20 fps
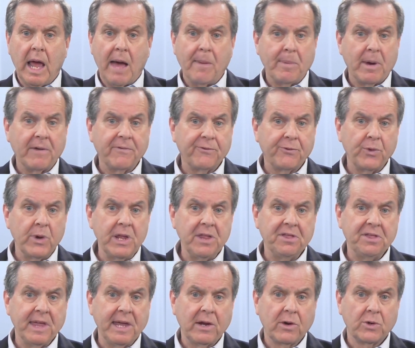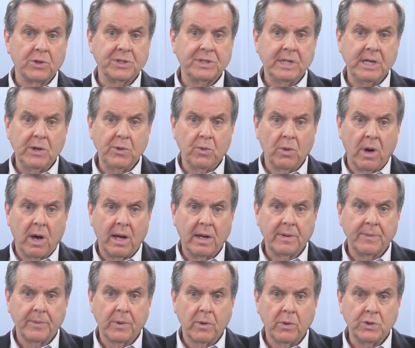How about free thinkers in Iran